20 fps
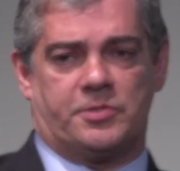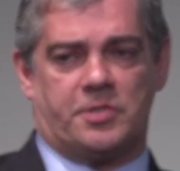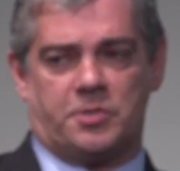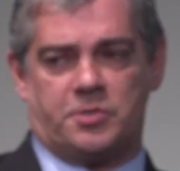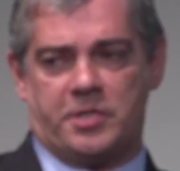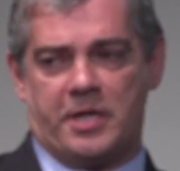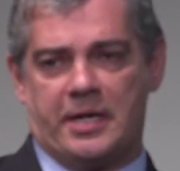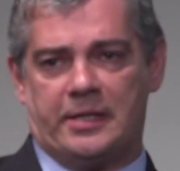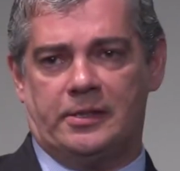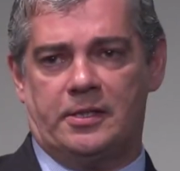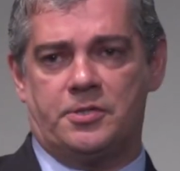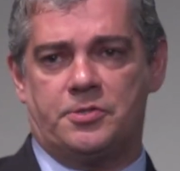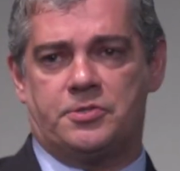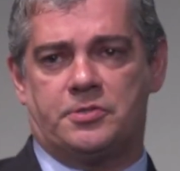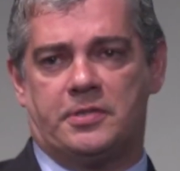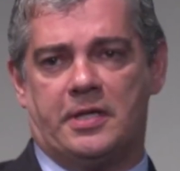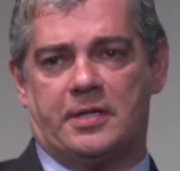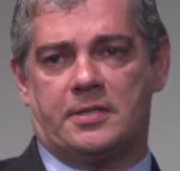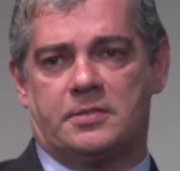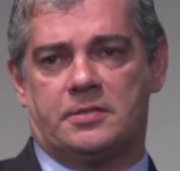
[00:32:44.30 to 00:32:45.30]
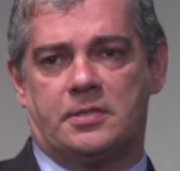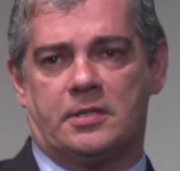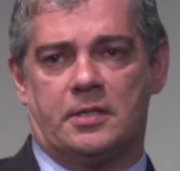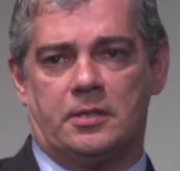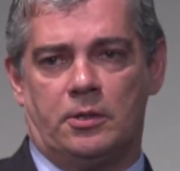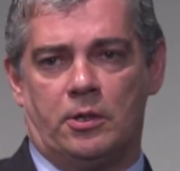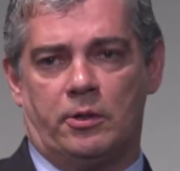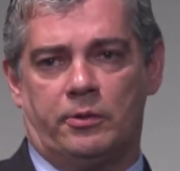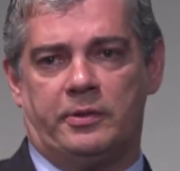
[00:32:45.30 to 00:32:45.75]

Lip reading: challenge that no